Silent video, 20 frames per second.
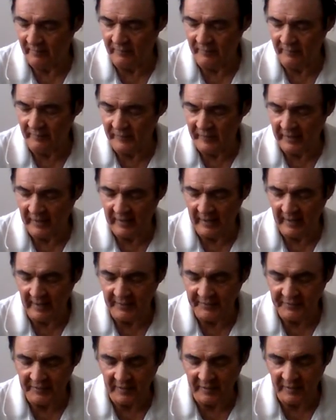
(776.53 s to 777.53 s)
the
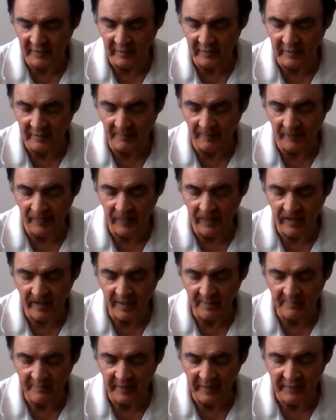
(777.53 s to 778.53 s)
classical
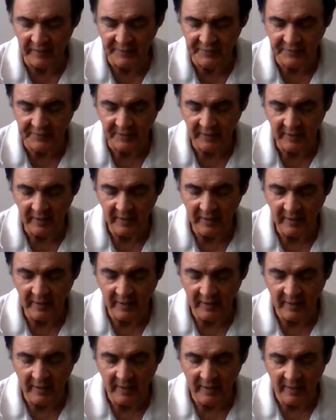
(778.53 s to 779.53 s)
piece
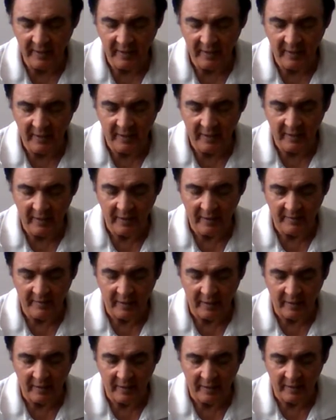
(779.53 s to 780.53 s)

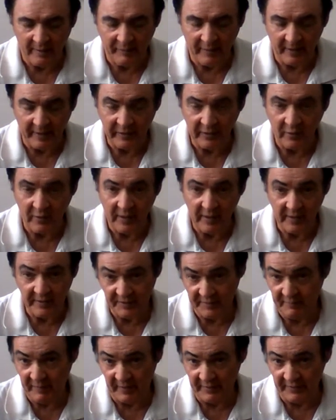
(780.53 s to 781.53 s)
uh, by Johann
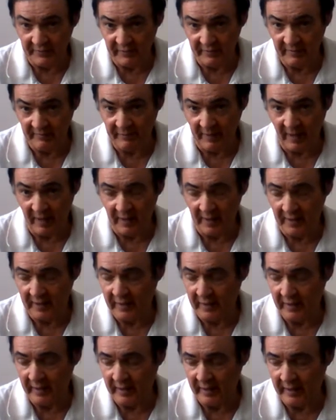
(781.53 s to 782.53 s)
Sebastian Bach
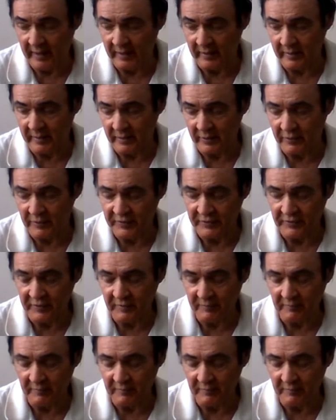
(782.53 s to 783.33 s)
and Christian